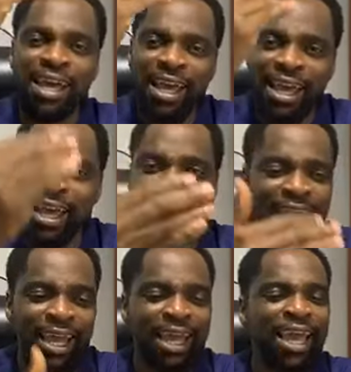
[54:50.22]

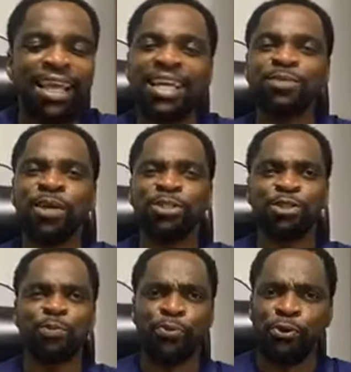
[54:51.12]
engagement
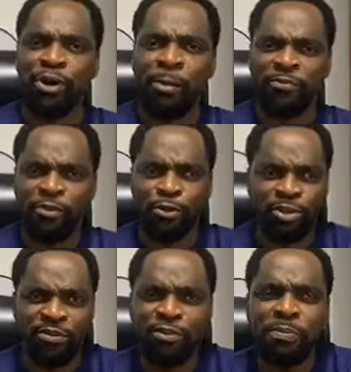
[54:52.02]
to the program. For
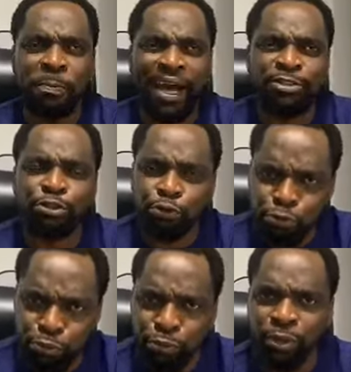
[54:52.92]
those of you in batch
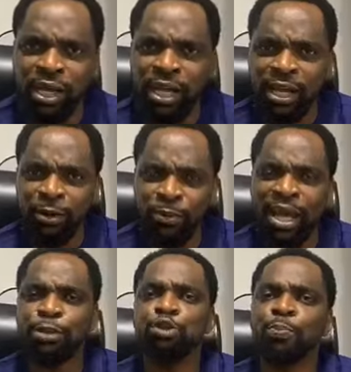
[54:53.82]
2,
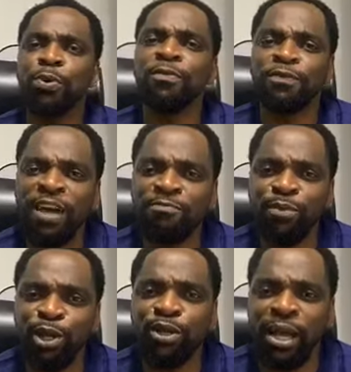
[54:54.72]
we had
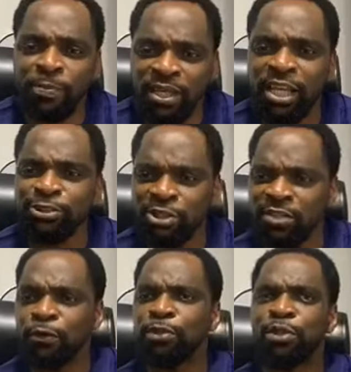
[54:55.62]
2.5 million
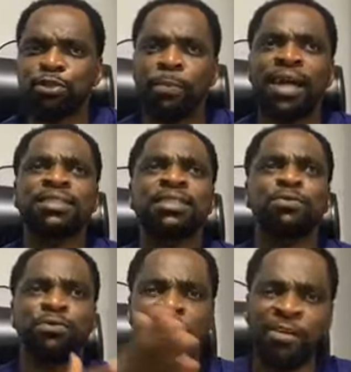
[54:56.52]
applications. If it was
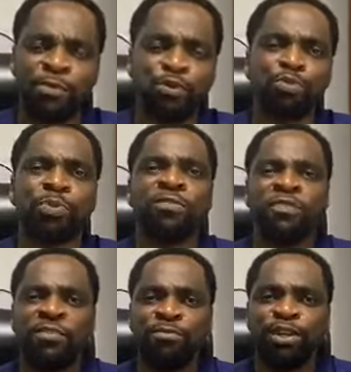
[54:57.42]
automatic, we should have been
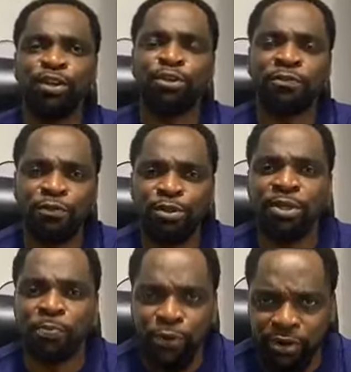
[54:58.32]
2.5 million of you
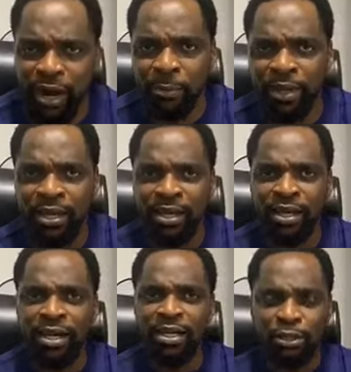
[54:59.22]
in the program.
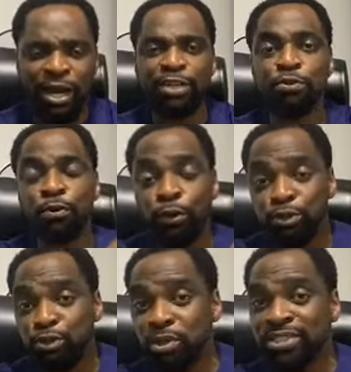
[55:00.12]
You had to
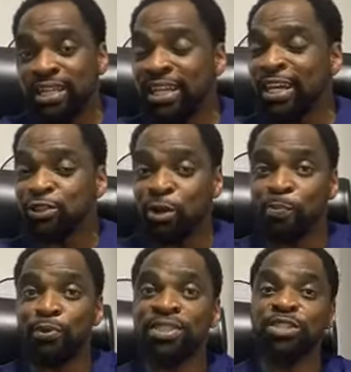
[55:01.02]
go through a
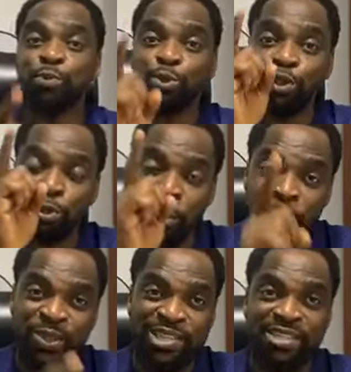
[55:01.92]
selection process which was
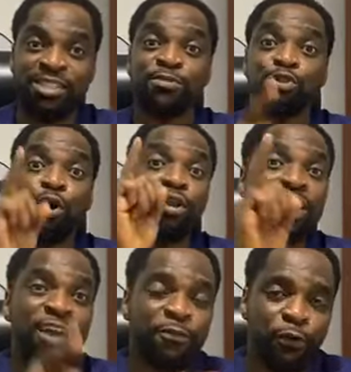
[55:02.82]
competitive.
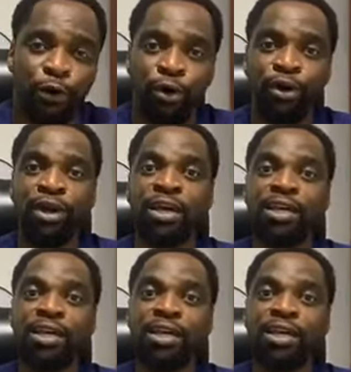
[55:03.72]
So therefore,